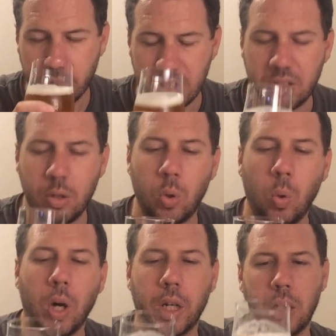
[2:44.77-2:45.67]
It's still
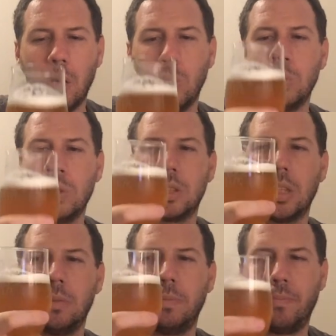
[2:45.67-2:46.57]
quite cold
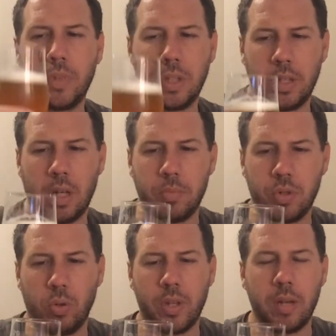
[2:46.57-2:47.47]
so I'm
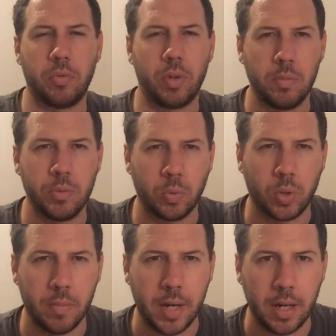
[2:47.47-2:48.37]
sure them aromas
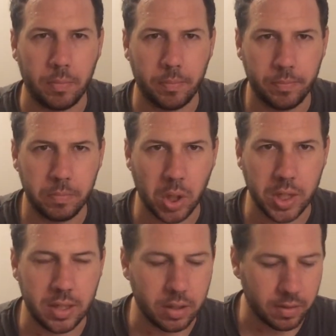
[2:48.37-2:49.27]
will come out
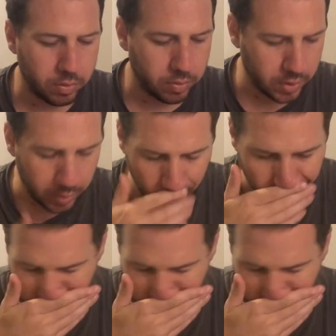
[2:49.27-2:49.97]
by the end of the review.